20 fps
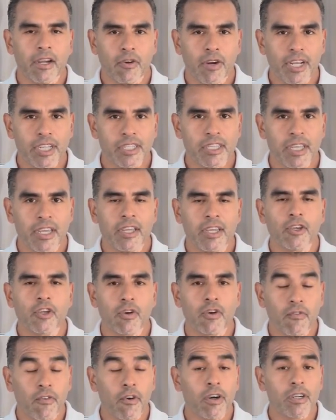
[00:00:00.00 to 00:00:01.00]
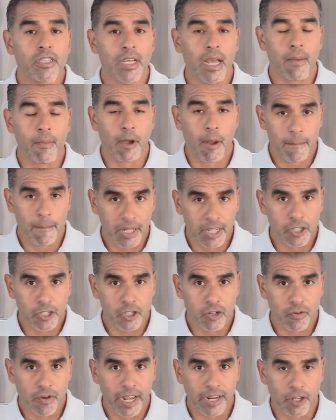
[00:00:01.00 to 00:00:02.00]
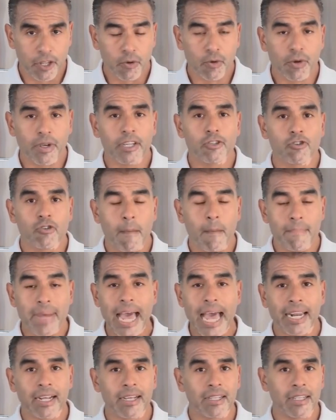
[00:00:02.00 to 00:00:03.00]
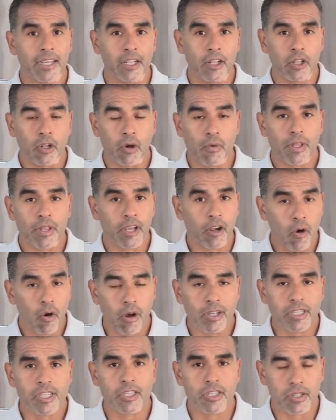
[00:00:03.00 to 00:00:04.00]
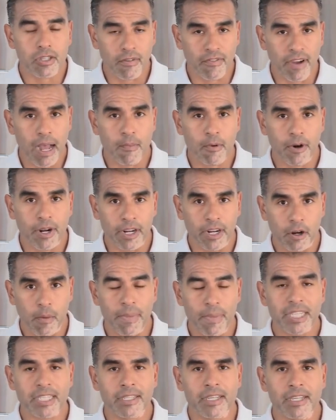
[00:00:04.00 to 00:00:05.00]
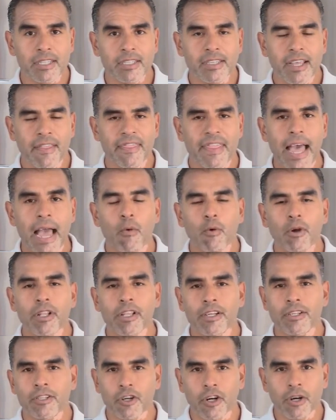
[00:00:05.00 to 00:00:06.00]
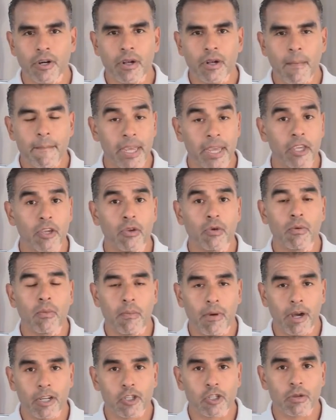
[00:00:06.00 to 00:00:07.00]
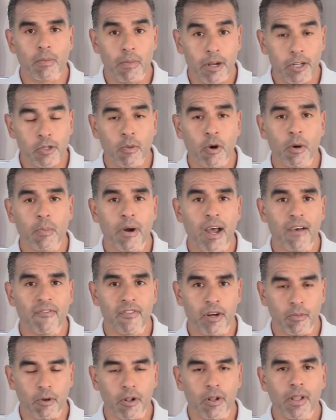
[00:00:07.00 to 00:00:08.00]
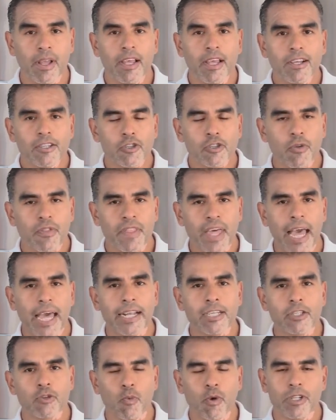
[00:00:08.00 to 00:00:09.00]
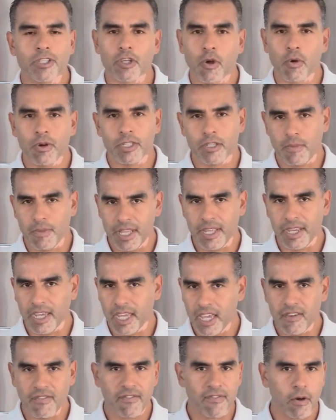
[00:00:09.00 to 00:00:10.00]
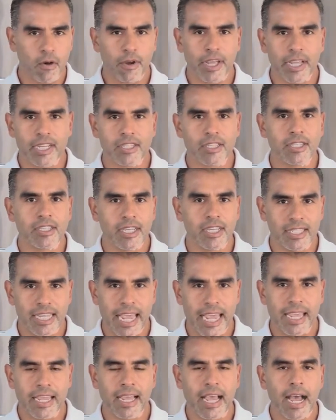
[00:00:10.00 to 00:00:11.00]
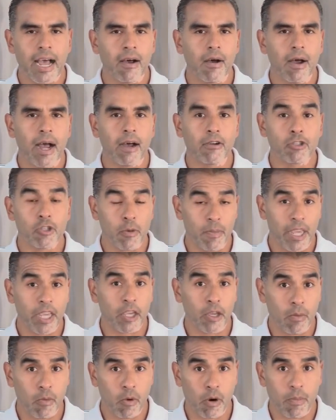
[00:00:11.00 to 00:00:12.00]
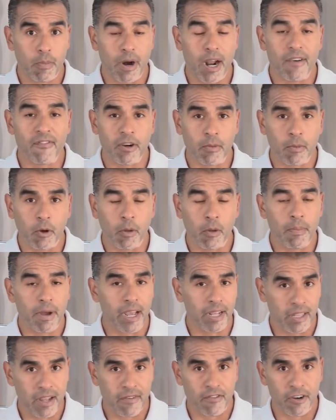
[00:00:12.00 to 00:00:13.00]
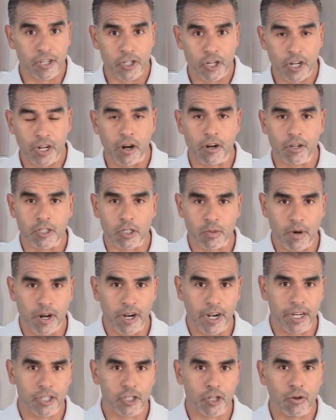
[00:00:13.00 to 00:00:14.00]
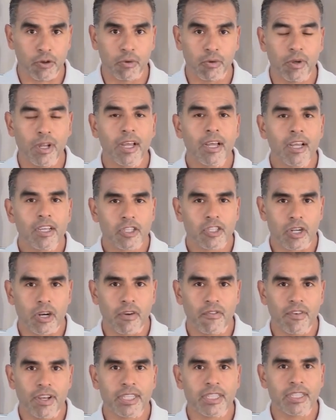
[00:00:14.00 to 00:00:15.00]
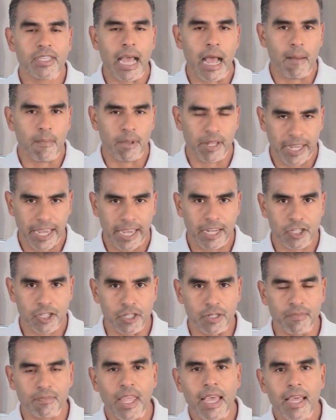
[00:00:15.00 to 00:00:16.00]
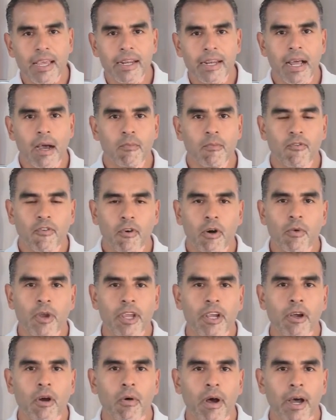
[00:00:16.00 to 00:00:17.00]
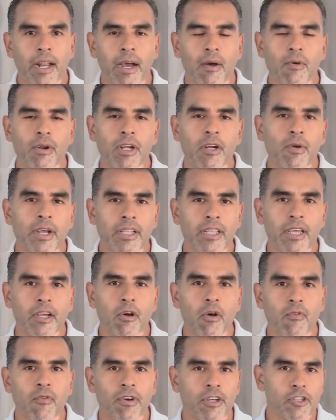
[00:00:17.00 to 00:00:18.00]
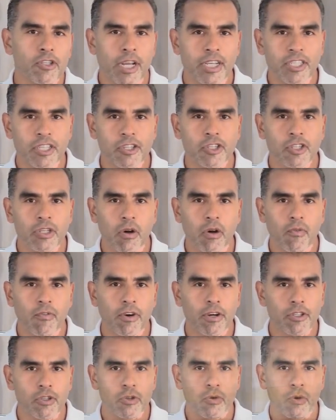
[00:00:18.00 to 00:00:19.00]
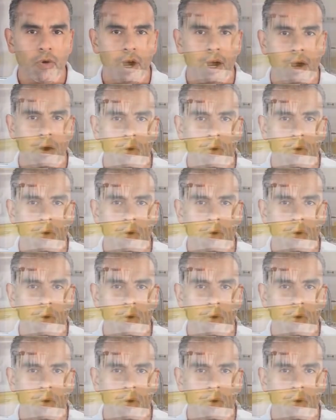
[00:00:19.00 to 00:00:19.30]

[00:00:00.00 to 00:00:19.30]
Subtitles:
increasing your first-time completion rate, you can dramatically lower the costs of operating your business, and that will in turn make you much, much more profitable. So that is what's going to be the key focus today, how to make you more profitable by leveraging our SmartHQ service application. Now, before we go on, I want to quickly go over and transition over to